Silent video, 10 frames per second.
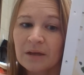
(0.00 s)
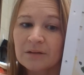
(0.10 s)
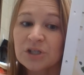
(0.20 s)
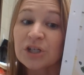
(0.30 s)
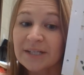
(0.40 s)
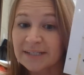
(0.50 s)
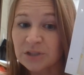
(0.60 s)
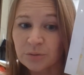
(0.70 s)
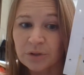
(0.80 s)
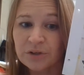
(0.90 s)
turned it
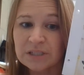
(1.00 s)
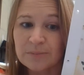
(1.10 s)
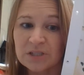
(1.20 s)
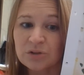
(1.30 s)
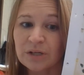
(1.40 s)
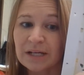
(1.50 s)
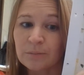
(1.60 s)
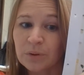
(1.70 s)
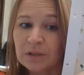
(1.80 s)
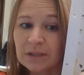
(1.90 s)
into a Christmas tree and
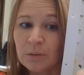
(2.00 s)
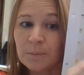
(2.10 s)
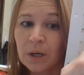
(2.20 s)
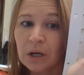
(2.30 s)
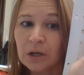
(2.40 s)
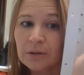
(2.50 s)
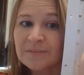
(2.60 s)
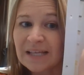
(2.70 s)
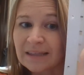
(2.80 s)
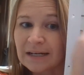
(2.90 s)
put little bulbs
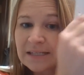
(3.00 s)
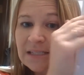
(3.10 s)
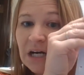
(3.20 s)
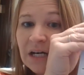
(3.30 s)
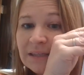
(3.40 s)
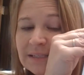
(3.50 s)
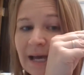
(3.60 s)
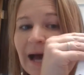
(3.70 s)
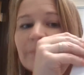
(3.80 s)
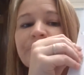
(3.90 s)
and then a star at the
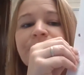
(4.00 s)
top.